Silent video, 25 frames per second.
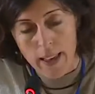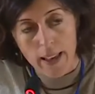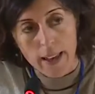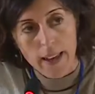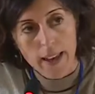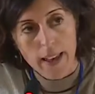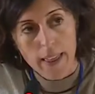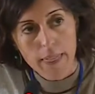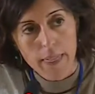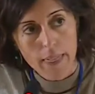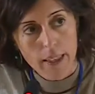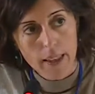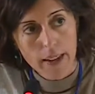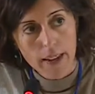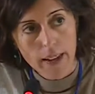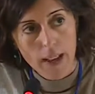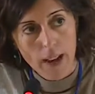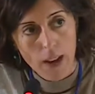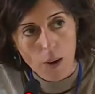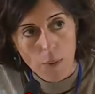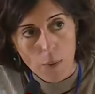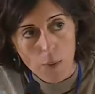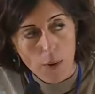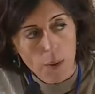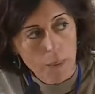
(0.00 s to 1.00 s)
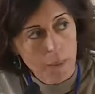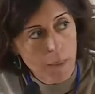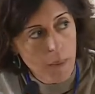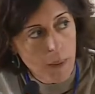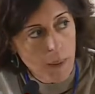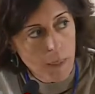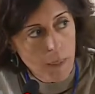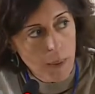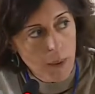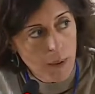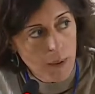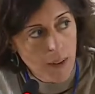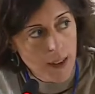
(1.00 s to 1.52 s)
And then I will
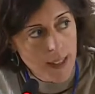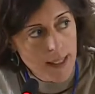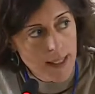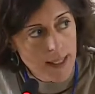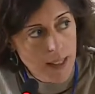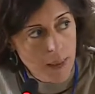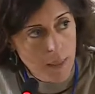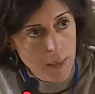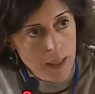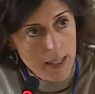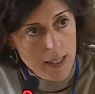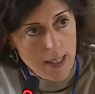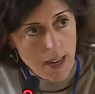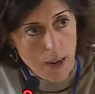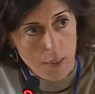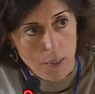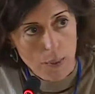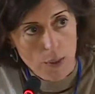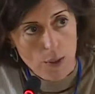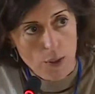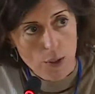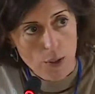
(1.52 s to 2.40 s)
provide some examples